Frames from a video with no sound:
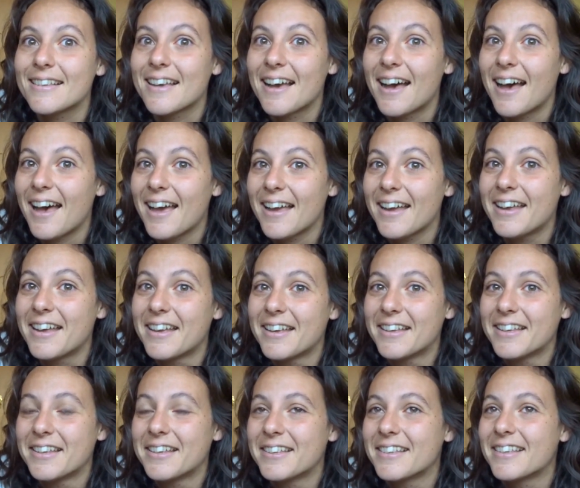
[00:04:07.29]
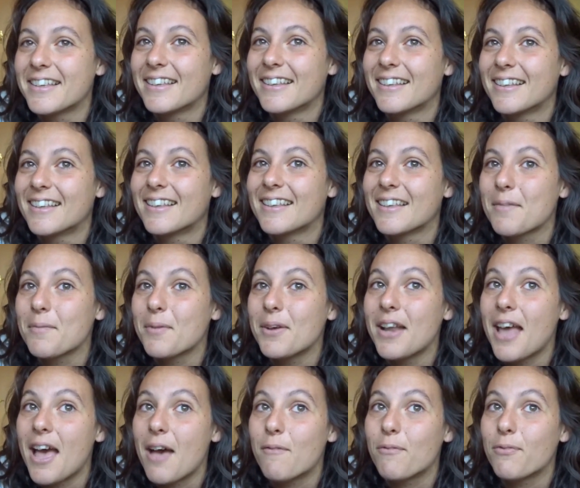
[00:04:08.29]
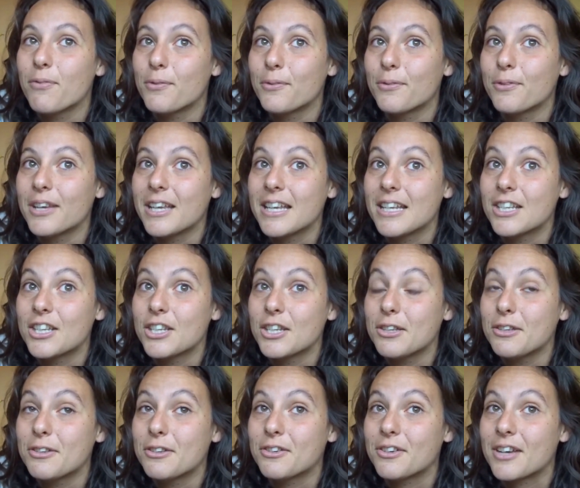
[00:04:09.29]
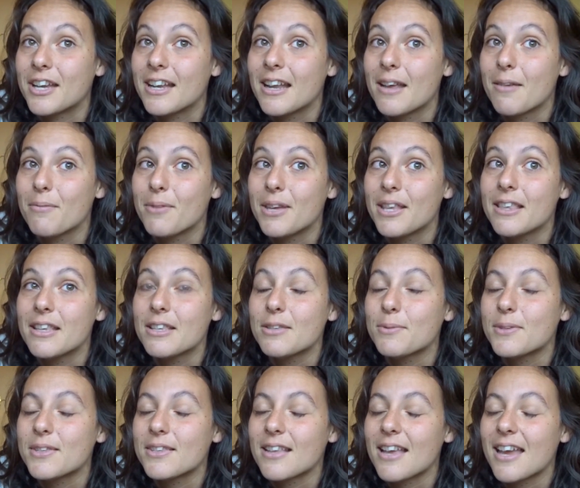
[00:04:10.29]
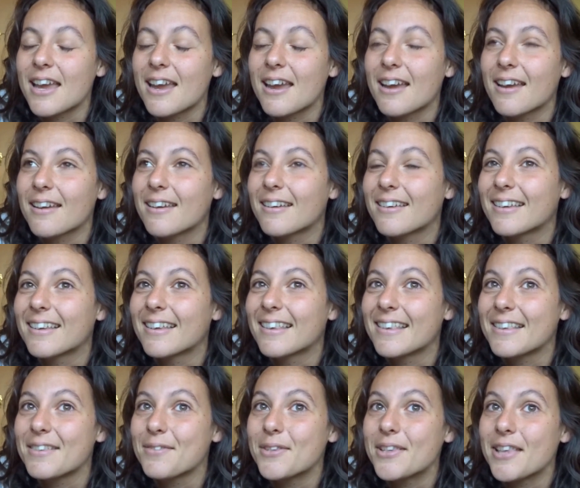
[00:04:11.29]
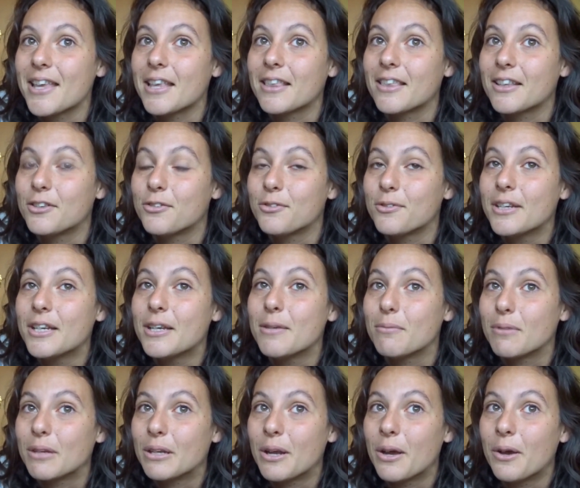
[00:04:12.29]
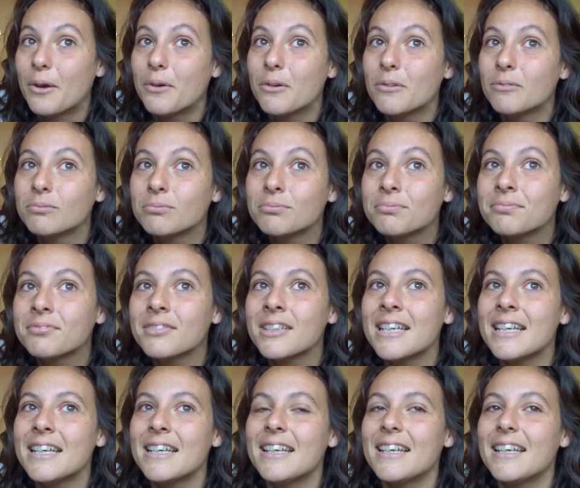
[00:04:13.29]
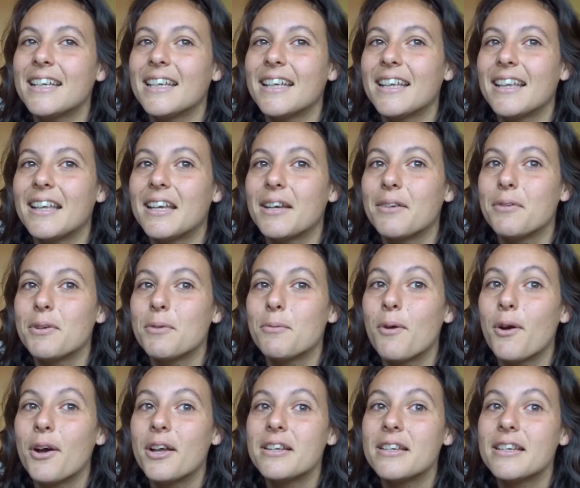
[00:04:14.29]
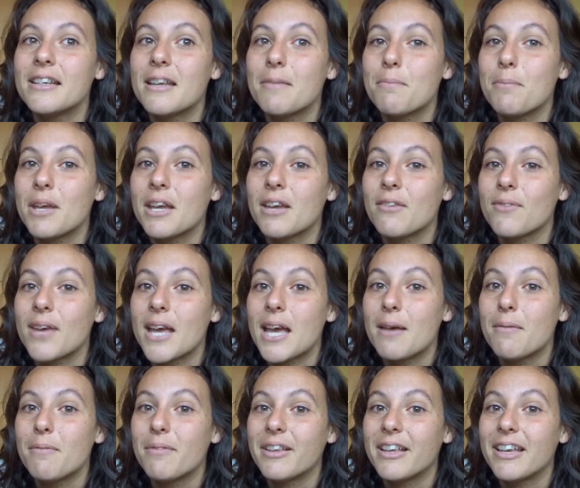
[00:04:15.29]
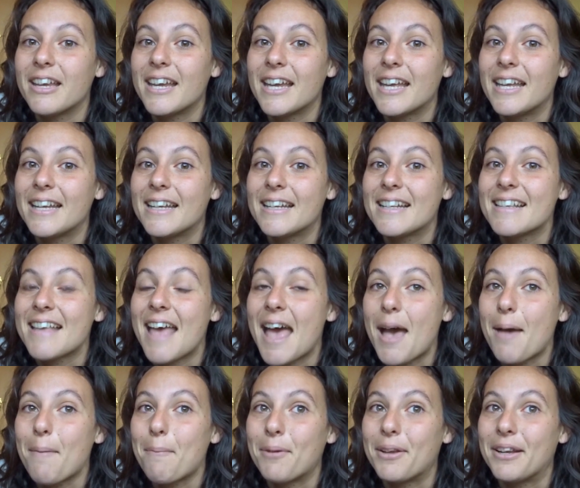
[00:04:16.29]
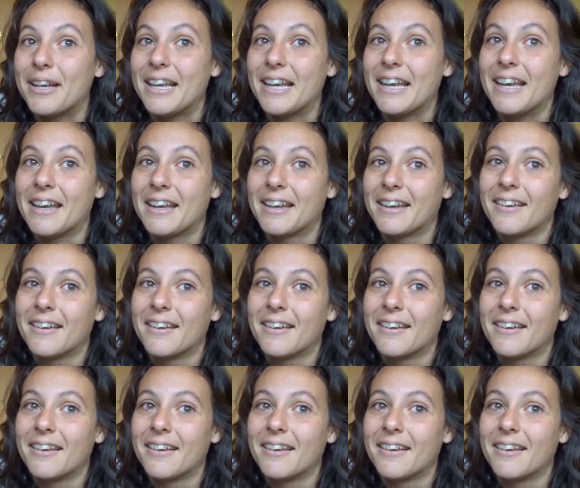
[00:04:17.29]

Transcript: Guys. I'm gonna have 3 children. I mean, this was like the dream, you know? Like, we wanted a big family, and it's happening.